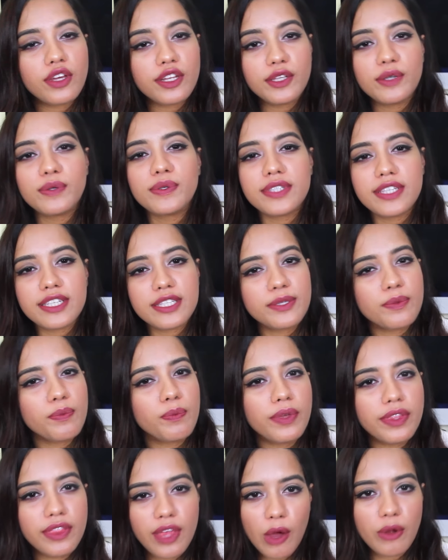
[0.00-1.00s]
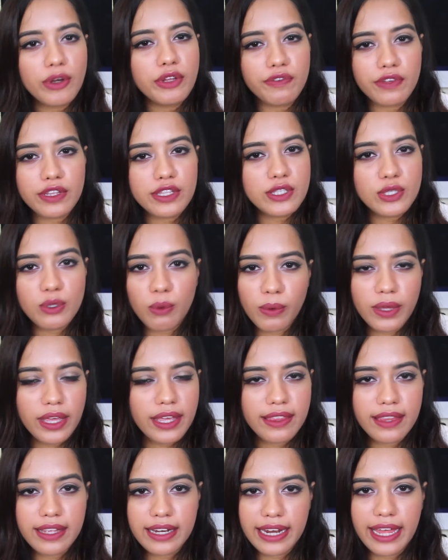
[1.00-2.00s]
You can use this without even
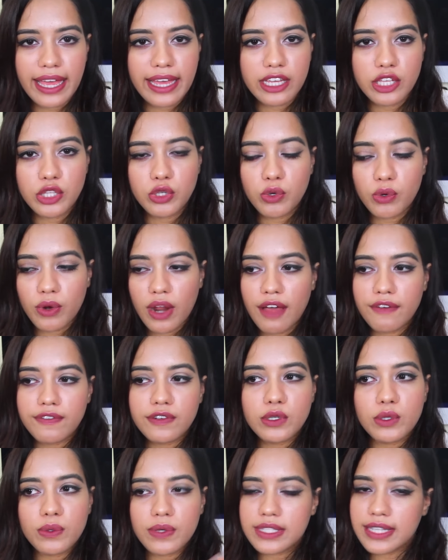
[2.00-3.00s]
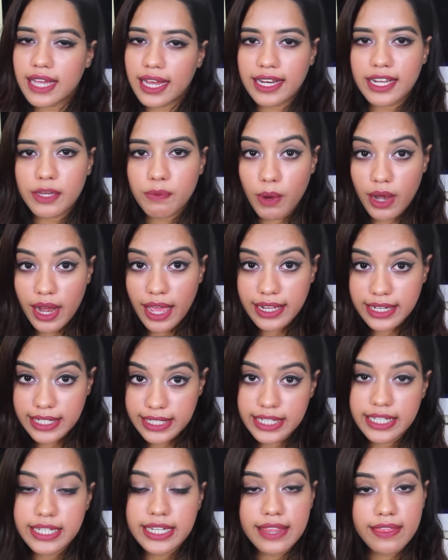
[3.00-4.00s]
soaking the leg. You don't have to do exactly what I
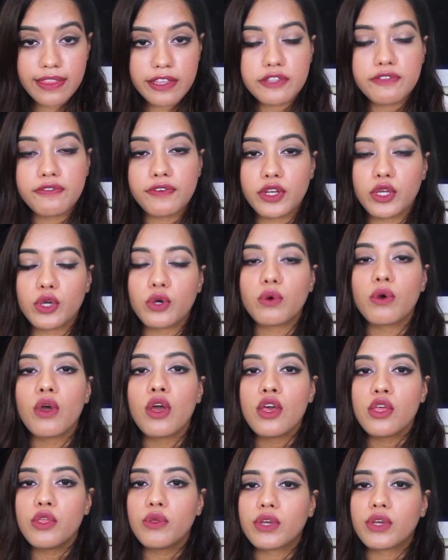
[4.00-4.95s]
did in this video.